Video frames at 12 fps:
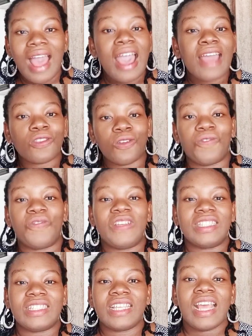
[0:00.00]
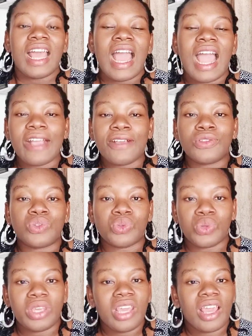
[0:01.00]
out of it, I used
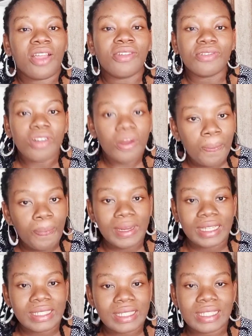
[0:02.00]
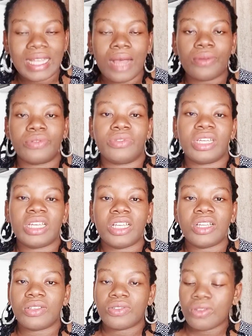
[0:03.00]
to hear grumbling sound in
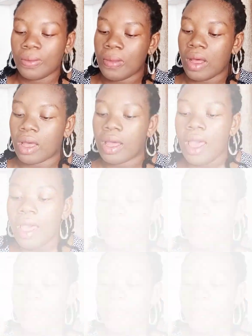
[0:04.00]
his stomach.